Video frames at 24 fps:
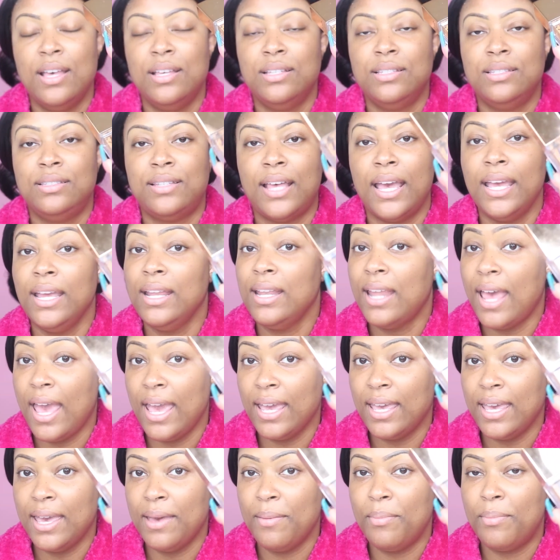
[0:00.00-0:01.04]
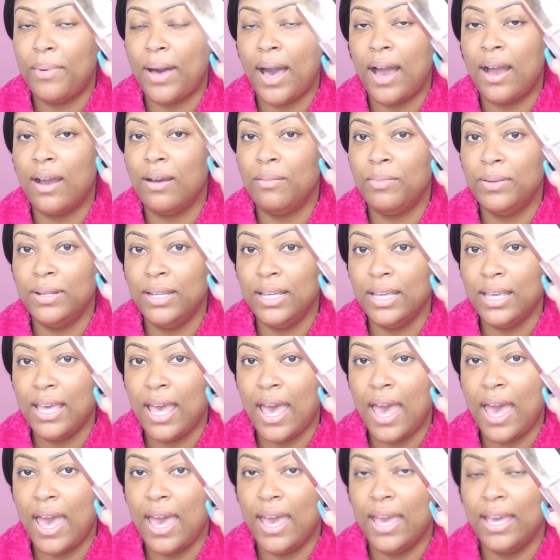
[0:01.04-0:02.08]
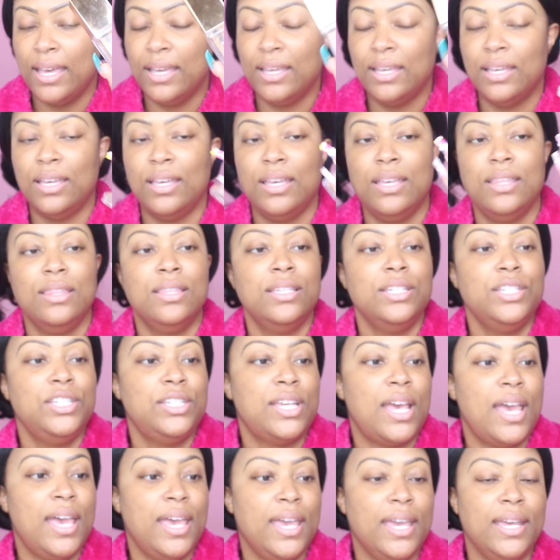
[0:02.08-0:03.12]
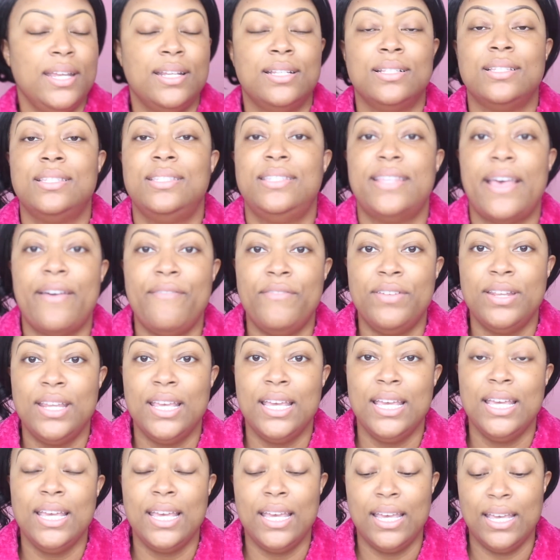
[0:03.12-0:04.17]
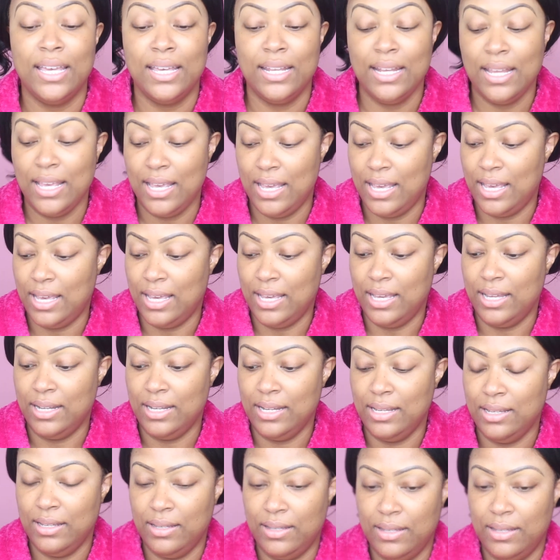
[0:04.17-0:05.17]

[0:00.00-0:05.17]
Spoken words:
Stay Naked by Urban Decay in the shade 70NN.